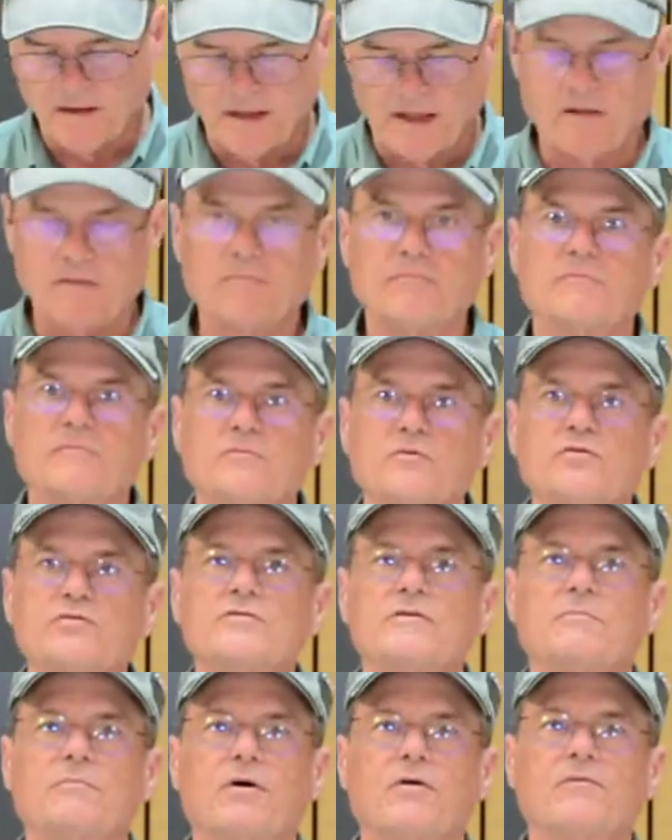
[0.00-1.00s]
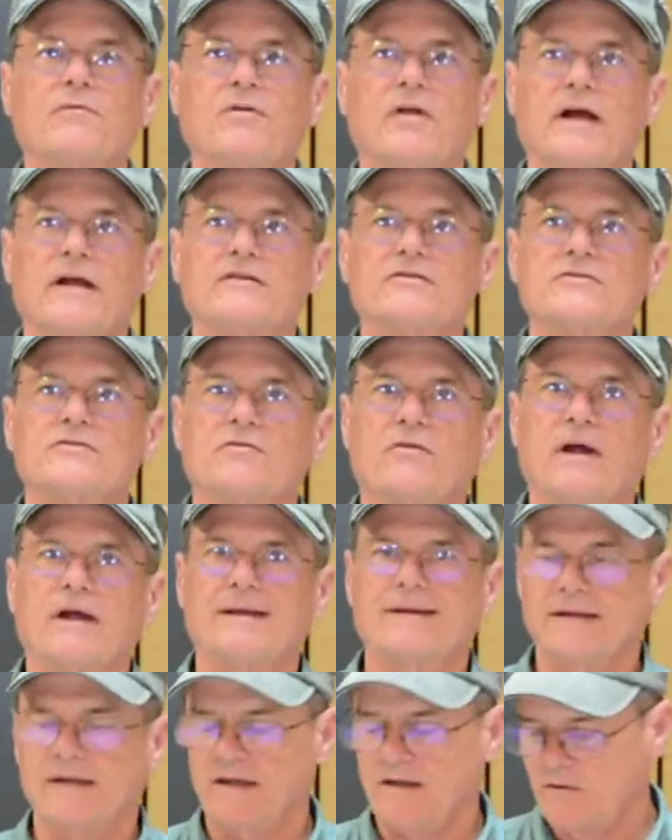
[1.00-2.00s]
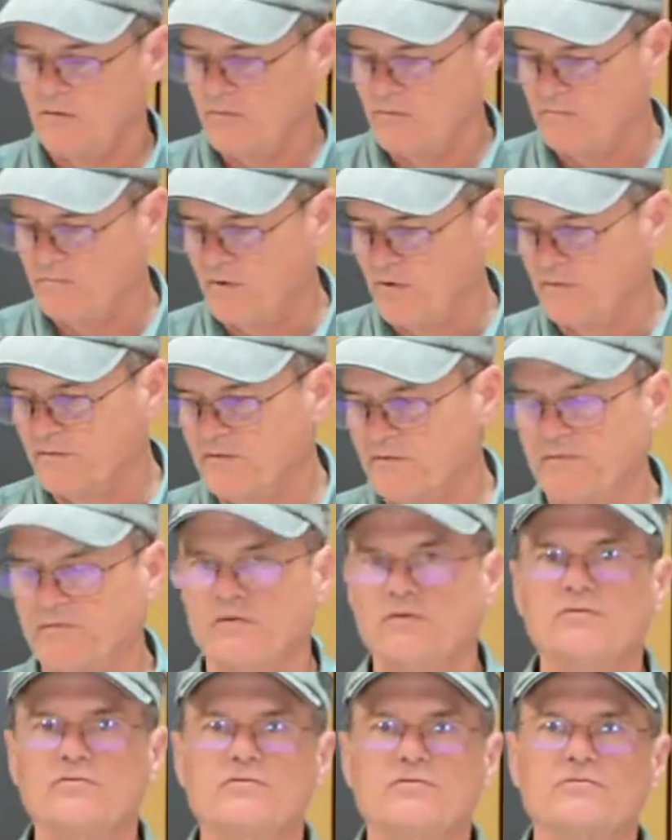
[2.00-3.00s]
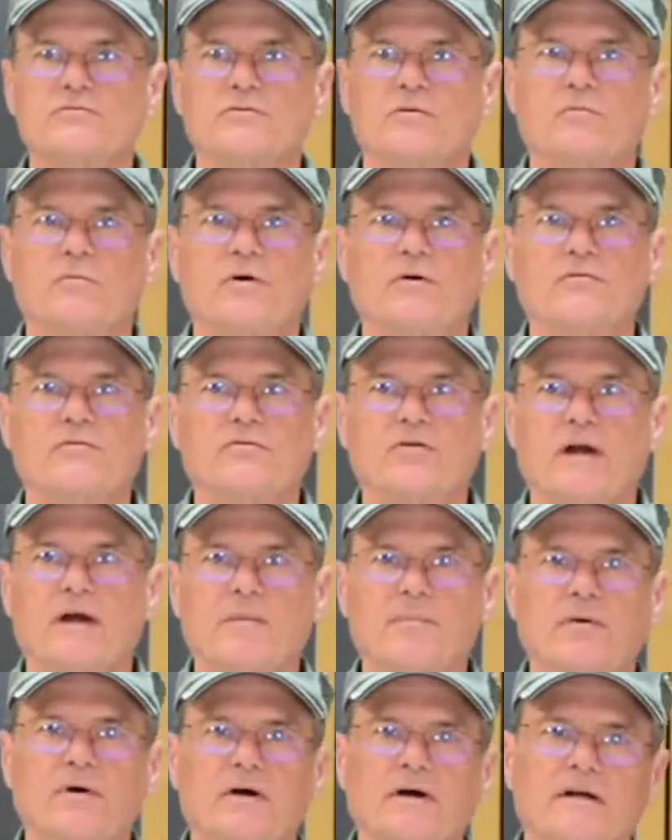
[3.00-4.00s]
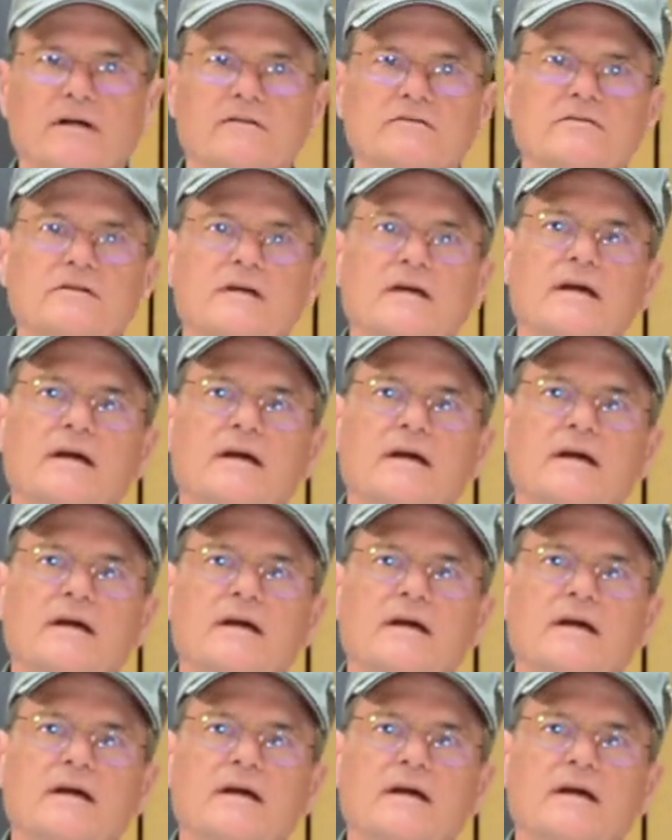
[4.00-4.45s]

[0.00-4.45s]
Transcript: I'm using both lights right now with both diffusers on both tripods.